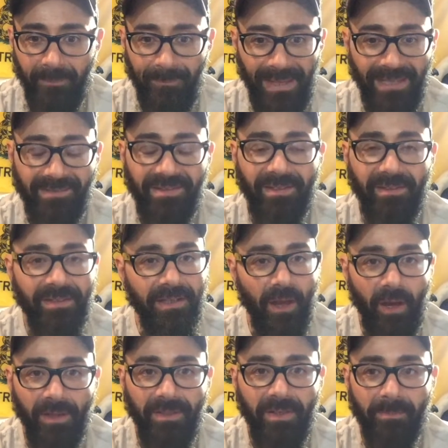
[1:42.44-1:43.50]
basically
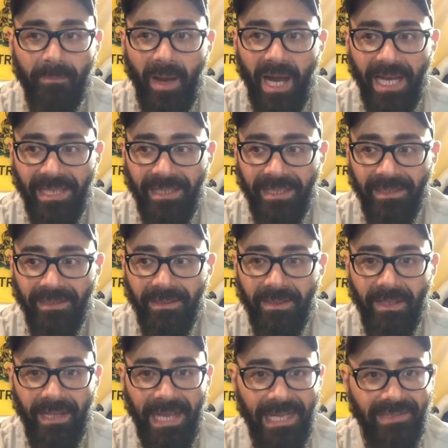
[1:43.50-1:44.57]
undermining
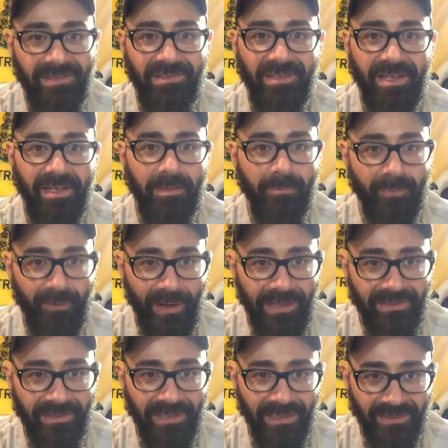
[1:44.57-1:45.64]
a sit-in
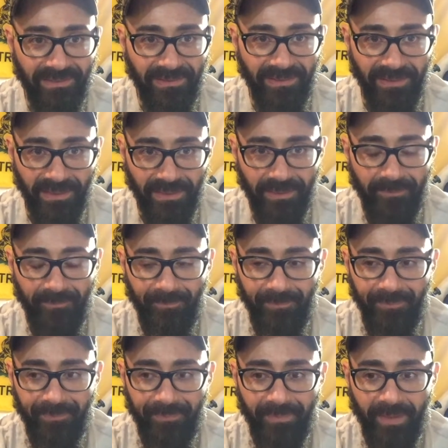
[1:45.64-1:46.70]
presidency.
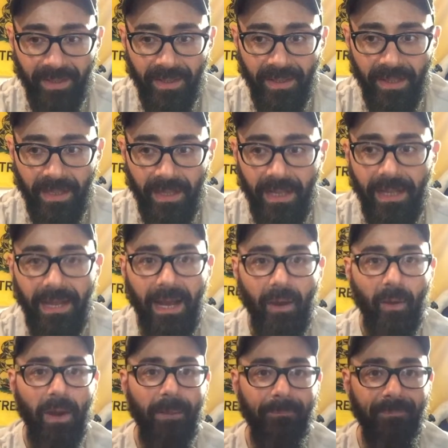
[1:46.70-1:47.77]

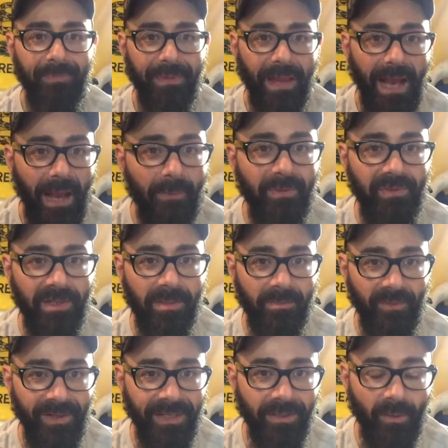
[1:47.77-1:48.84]
Now, I was in the
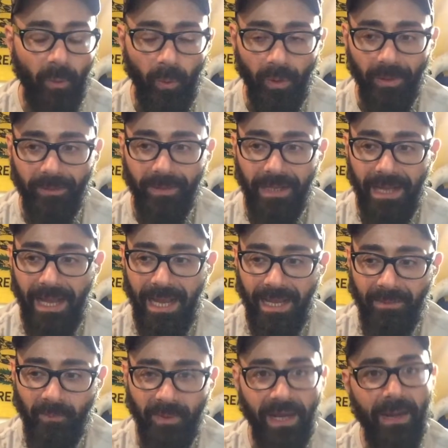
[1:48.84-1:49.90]
Marine Corps,
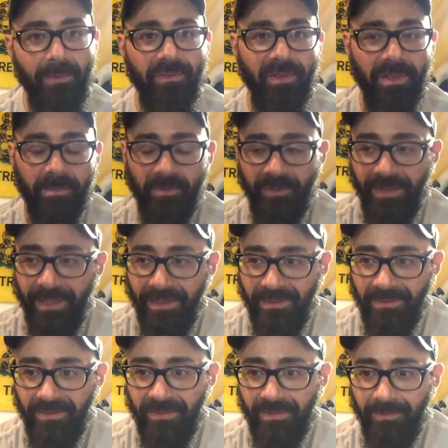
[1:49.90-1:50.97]
and when I was in the
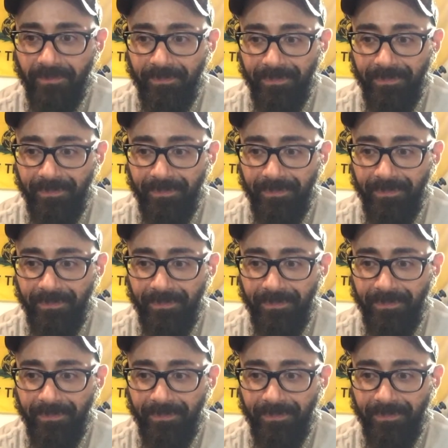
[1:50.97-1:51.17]
Marines,